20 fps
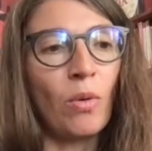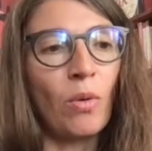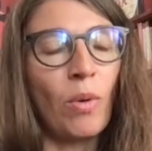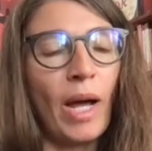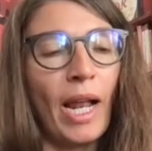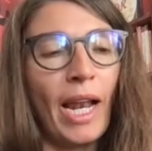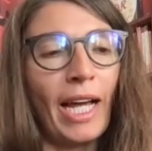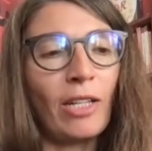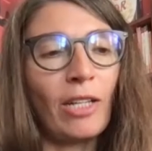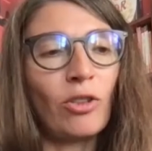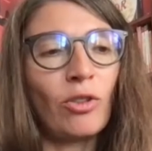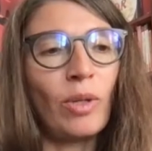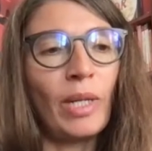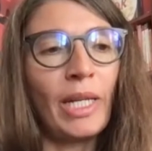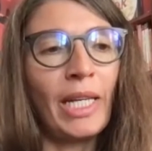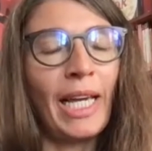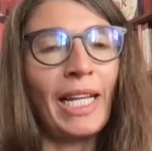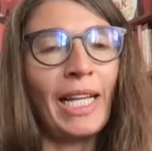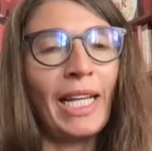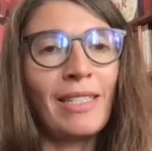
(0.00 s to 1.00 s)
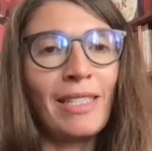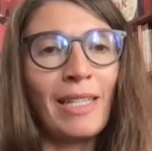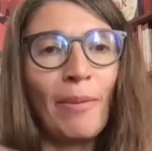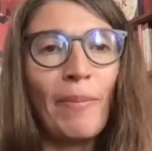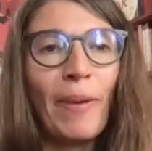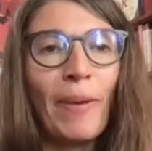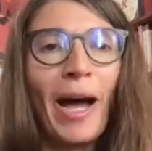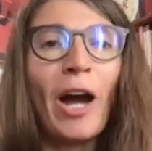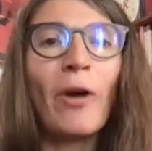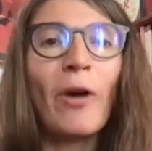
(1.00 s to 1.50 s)
well, actually, it's
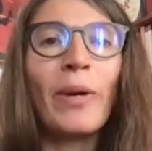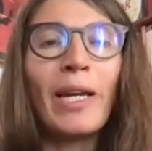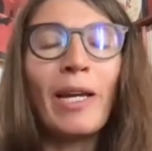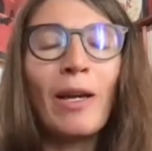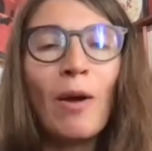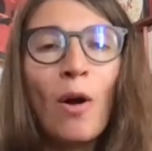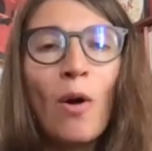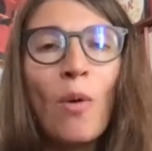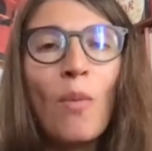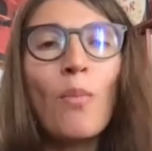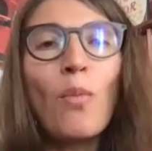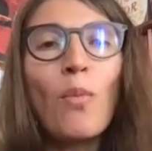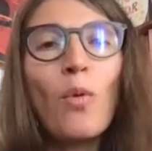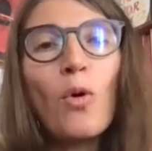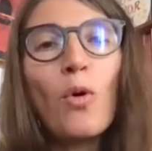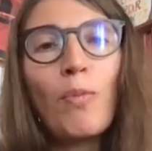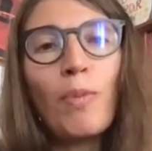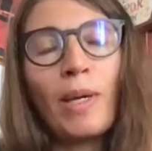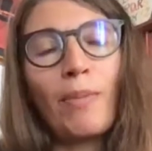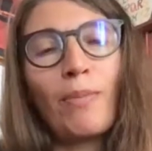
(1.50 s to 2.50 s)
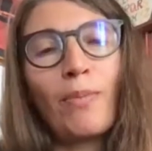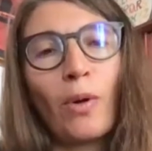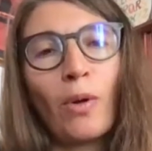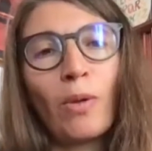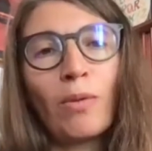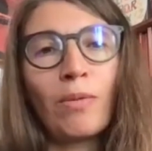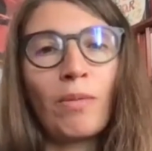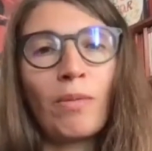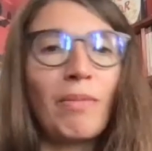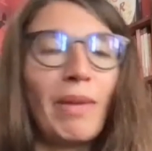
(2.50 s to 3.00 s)
empowering more
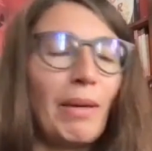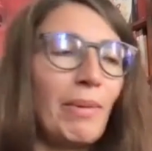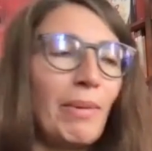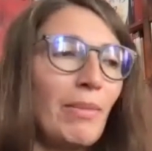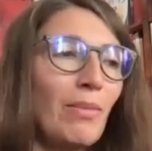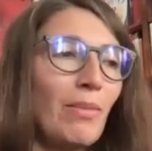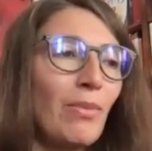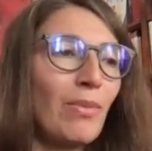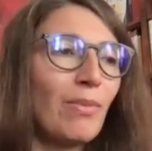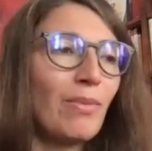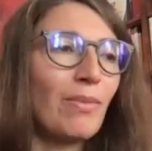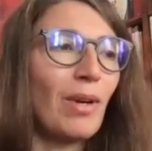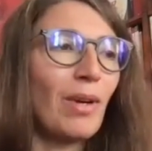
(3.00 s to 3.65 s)
people, maybe